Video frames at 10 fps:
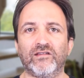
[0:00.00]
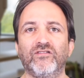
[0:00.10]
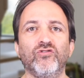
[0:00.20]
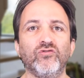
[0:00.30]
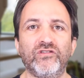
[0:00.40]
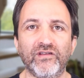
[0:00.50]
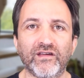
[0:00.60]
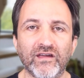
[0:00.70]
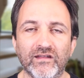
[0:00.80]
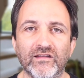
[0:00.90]
as you
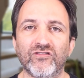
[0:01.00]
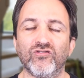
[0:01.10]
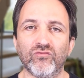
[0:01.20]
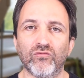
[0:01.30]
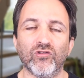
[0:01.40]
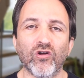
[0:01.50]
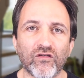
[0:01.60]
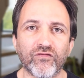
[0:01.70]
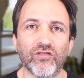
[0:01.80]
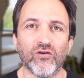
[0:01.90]
dig in, as you look
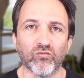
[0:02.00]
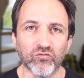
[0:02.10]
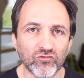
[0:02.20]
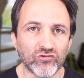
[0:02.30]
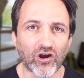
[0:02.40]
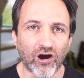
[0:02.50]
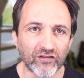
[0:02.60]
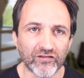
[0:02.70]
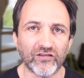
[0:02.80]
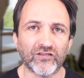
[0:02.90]
for the root
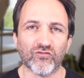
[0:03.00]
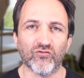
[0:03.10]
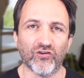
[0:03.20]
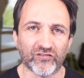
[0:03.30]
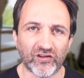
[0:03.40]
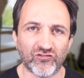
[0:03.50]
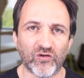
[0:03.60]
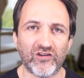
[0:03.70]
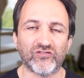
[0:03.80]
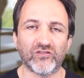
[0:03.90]
causes through your
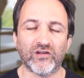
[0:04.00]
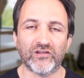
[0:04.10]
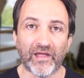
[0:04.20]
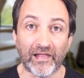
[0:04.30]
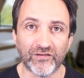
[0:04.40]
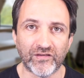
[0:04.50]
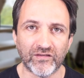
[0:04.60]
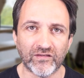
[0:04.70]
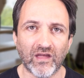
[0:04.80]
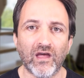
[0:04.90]
situation
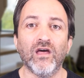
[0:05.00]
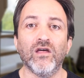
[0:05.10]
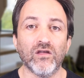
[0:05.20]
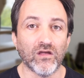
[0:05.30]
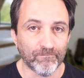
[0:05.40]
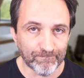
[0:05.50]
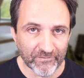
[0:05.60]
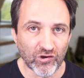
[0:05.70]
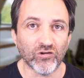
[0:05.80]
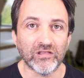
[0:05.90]
analysis,
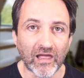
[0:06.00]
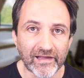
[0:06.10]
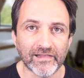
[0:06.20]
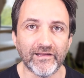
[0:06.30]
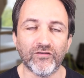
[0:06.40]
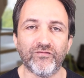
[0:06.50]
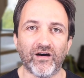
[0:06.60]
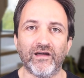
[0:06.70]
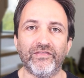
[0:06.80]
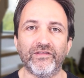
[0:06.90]
you're likely to
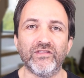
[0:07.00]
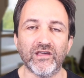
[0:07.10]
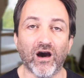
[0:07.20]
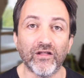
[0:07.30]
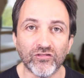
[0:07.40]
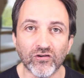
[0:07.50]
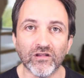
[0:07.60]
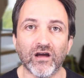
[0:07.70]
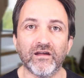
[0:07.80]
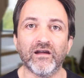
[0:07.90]
find that the
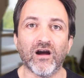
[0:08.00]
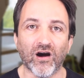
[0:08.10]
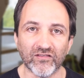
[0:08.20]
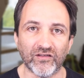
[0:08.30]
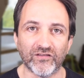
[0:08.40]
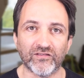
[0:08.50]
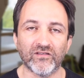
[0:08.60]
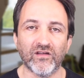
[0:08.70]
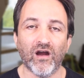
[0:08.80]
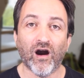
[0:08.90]
underlying causes
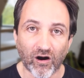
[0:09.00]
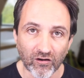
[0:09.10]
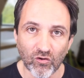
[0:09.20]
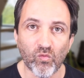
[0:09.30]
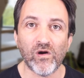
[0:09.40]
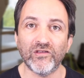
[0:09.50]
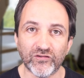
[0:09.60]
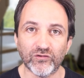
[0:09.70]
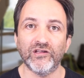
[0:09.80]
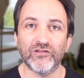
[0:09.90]
are the ones
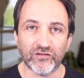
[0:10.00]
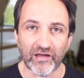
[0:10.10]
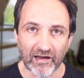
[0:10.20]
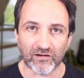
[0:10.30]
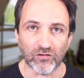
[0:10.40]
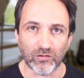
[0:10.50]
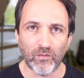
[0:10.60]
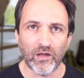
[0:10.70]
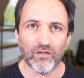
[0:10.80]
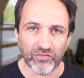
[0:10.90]
you need to tackle,
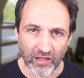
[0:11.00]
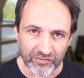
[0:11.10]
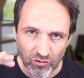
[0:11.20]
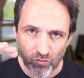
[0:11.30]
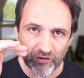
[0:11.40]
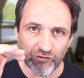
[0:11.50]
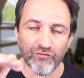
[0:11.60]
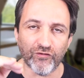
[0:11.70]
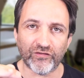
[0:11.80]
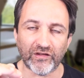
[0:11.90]
not the one you
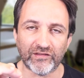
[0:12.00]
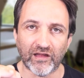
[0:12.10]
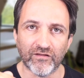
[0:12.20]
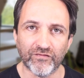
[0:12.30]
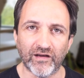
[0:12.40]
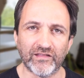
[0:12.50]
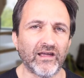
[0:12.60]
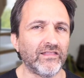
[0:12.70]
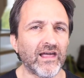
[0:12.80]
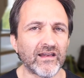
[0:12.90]
first identified.
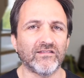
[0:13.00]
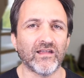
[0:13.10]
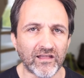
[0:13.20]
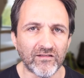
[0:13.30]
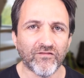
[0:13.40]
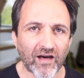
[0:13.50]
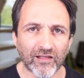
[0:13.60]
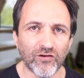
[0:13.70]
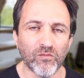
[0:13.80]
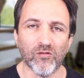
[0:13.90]
And that is
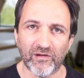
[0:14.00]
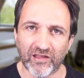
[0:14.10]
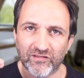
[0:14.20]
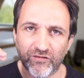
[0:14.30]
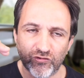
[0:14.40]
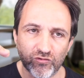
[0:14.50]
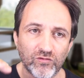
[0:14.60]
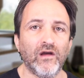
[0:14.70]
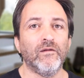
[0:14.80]
invaluable, because if you